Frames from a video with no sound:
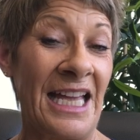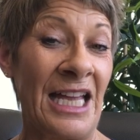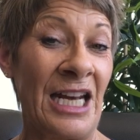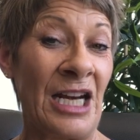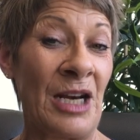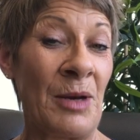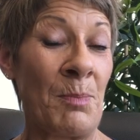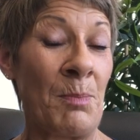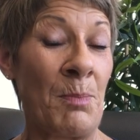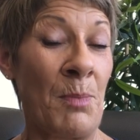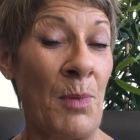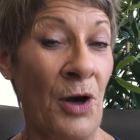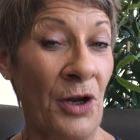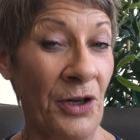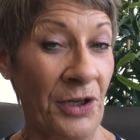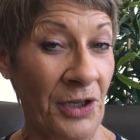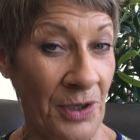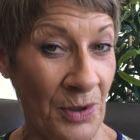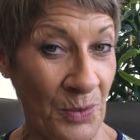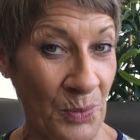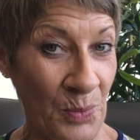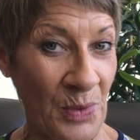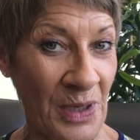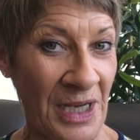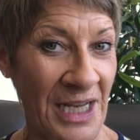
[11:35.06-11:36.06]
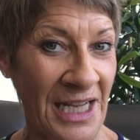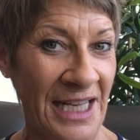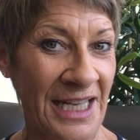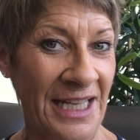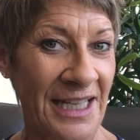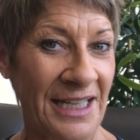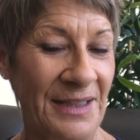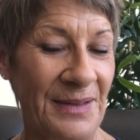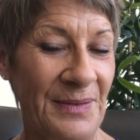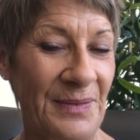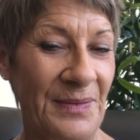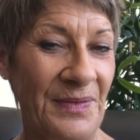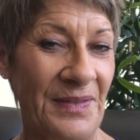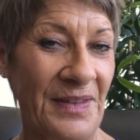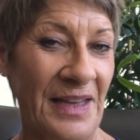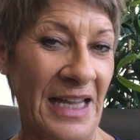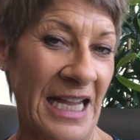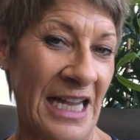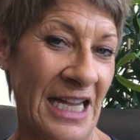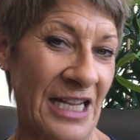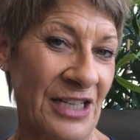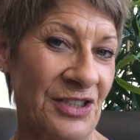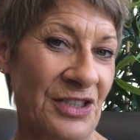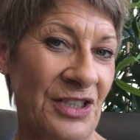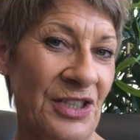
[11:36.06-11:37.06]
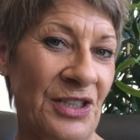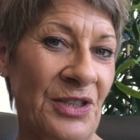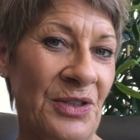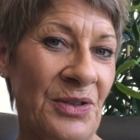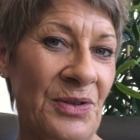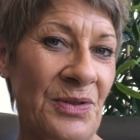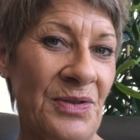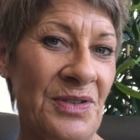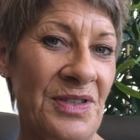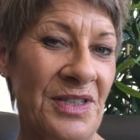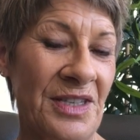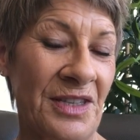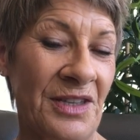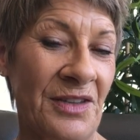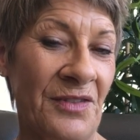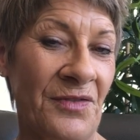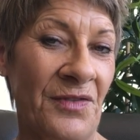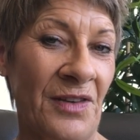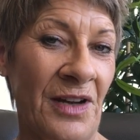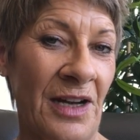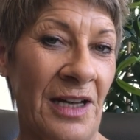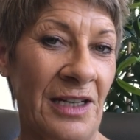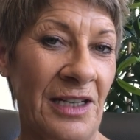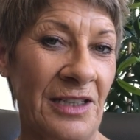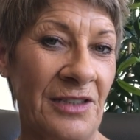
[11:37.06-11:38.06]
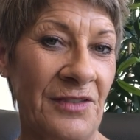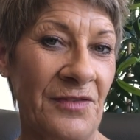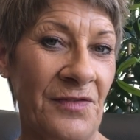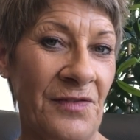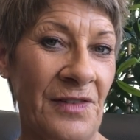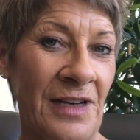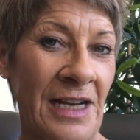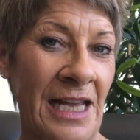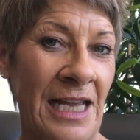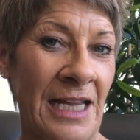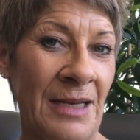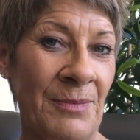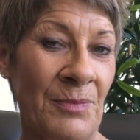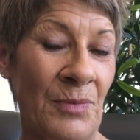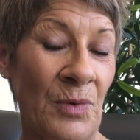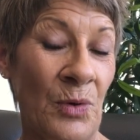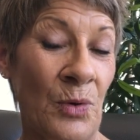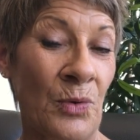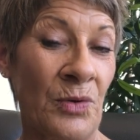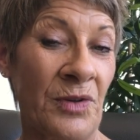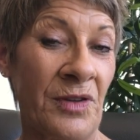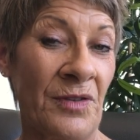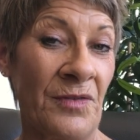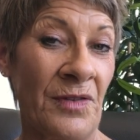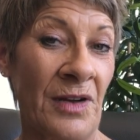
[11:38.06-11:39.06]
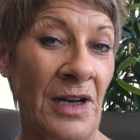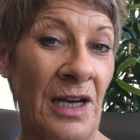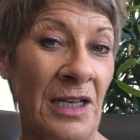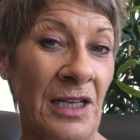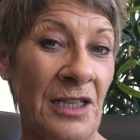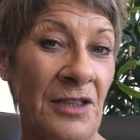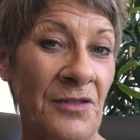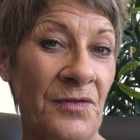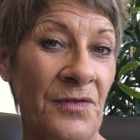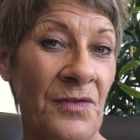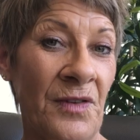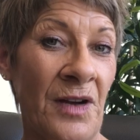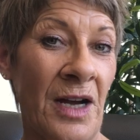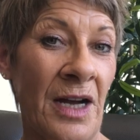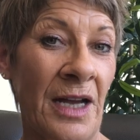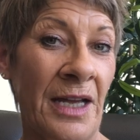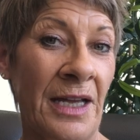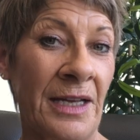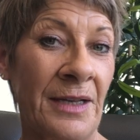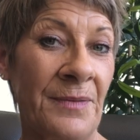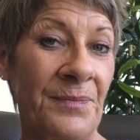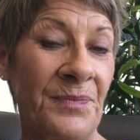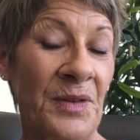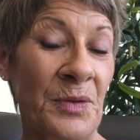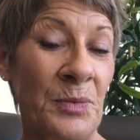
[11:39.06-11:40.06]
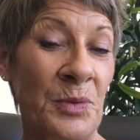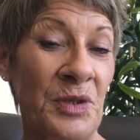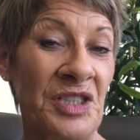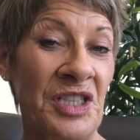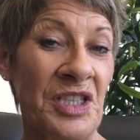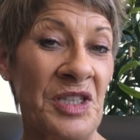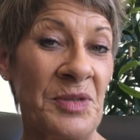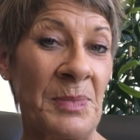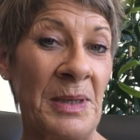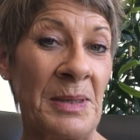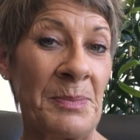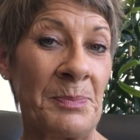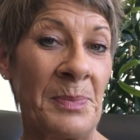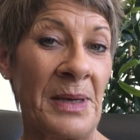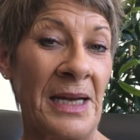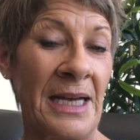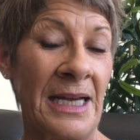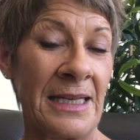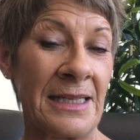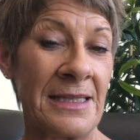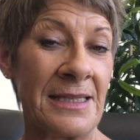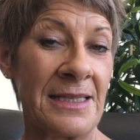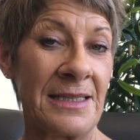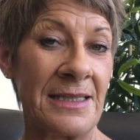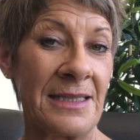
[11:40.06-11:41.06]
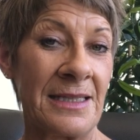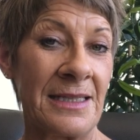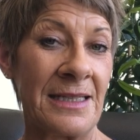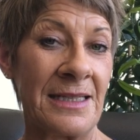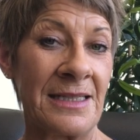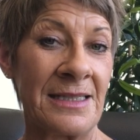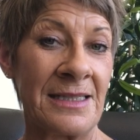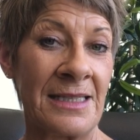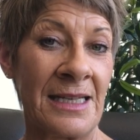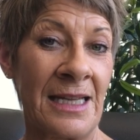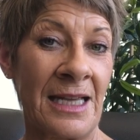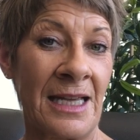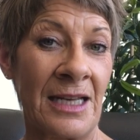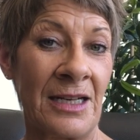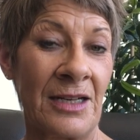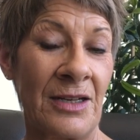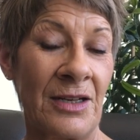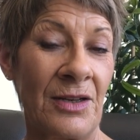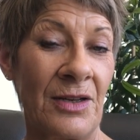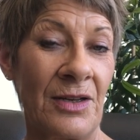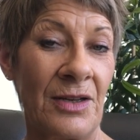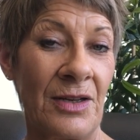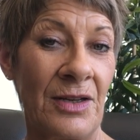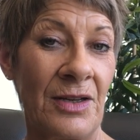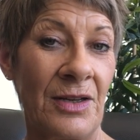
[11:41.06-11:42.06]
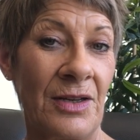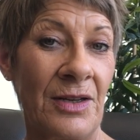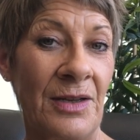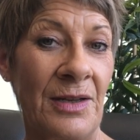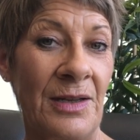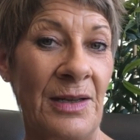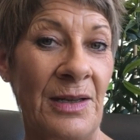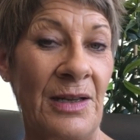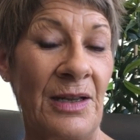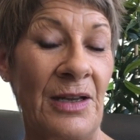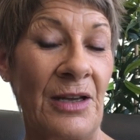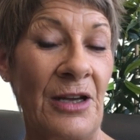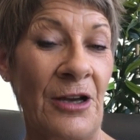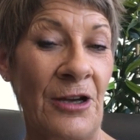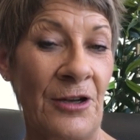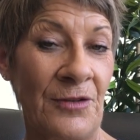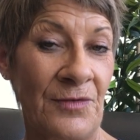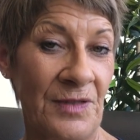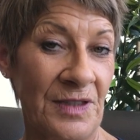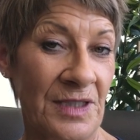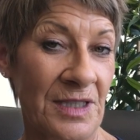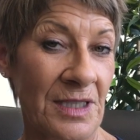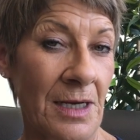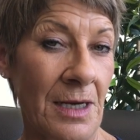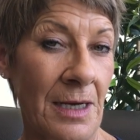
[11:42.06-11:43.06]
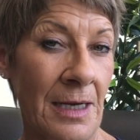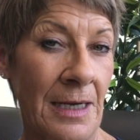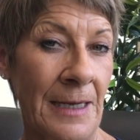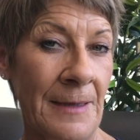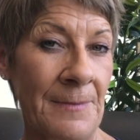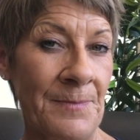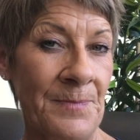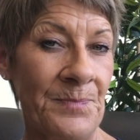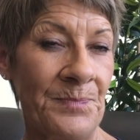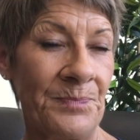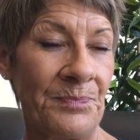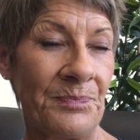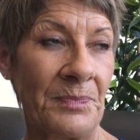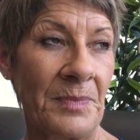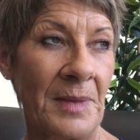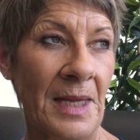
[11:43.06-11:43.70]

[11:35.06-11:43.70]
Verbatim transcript: in a modern way how to use the violet flame or the violet fire, which has been passed down over time